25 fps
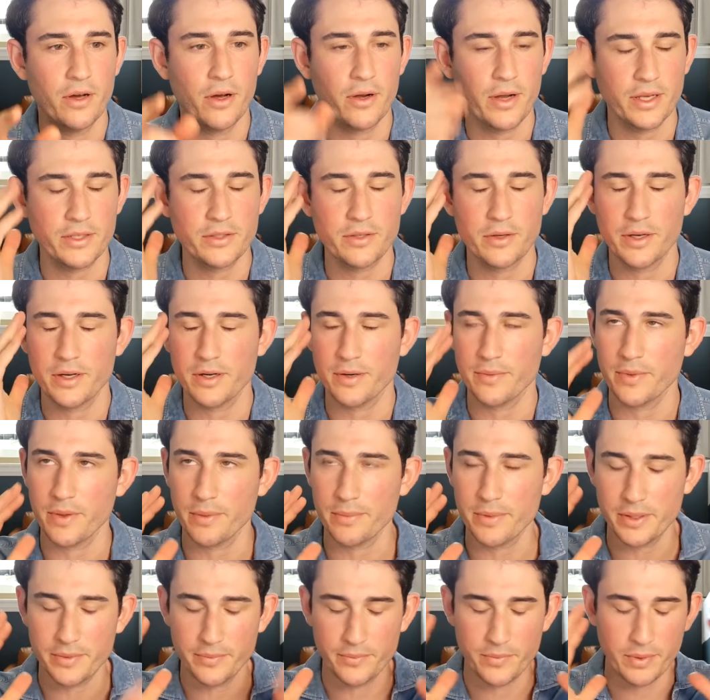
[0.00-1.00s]
Okay, so here,
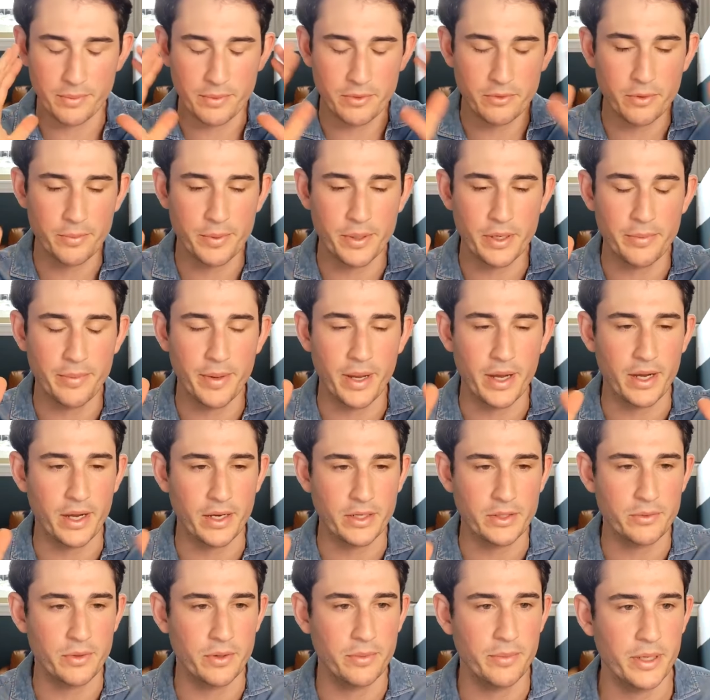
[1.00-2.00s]
let me repeat it back.
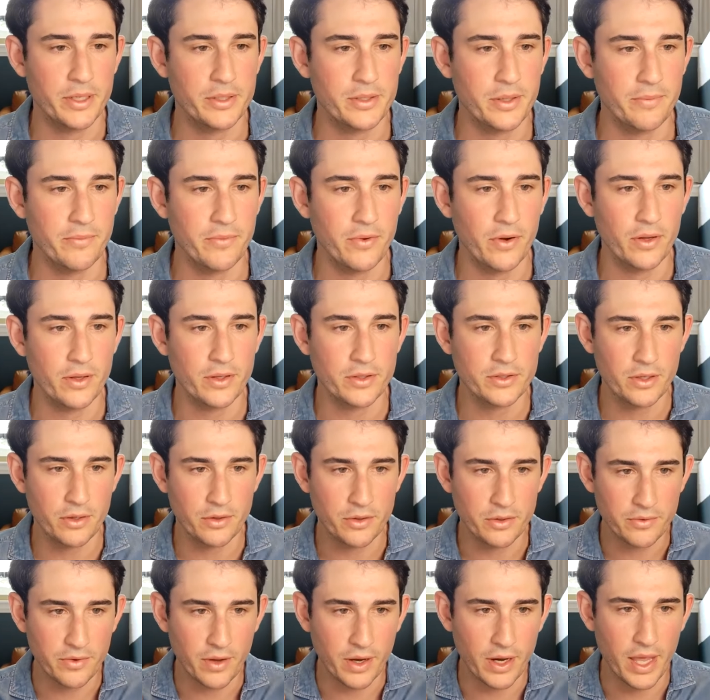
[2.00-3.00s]
I just want to make sure I'm following.
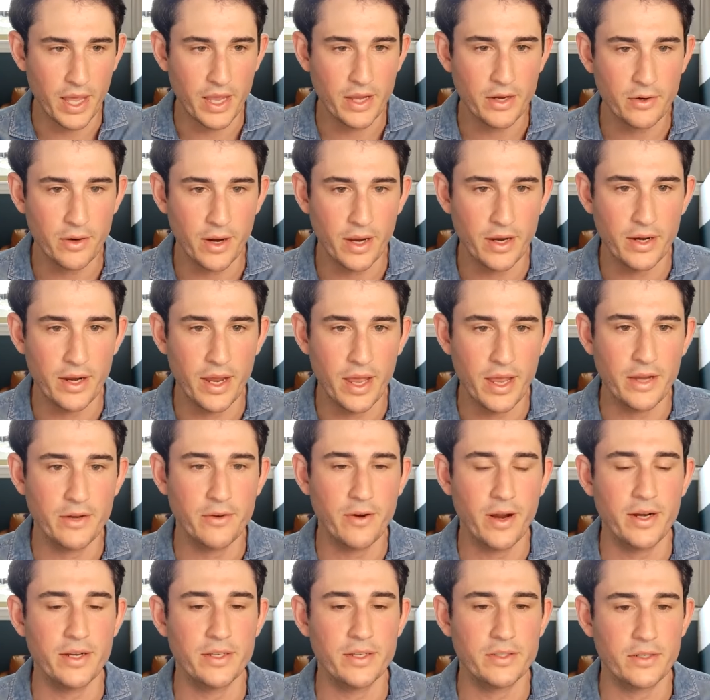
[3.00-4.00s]
So you've got ACRED.
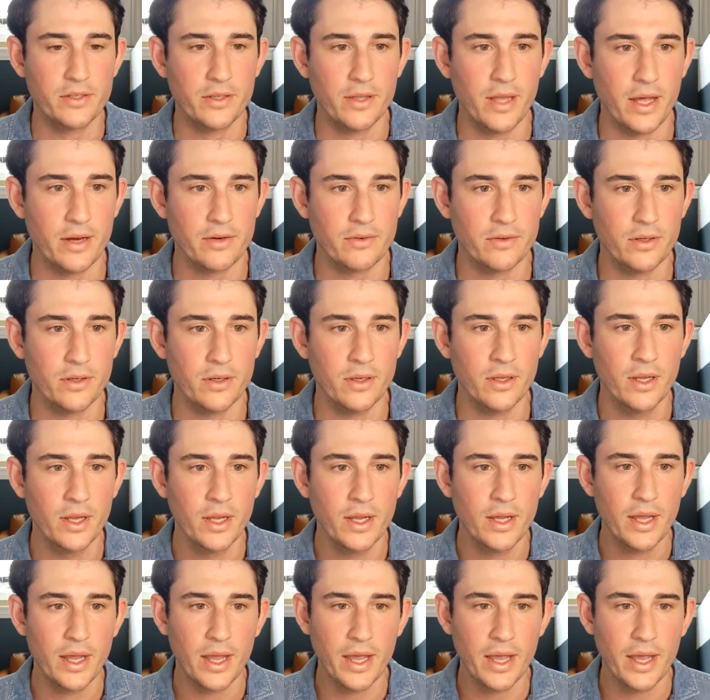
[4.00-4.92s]
ACRED is collateral.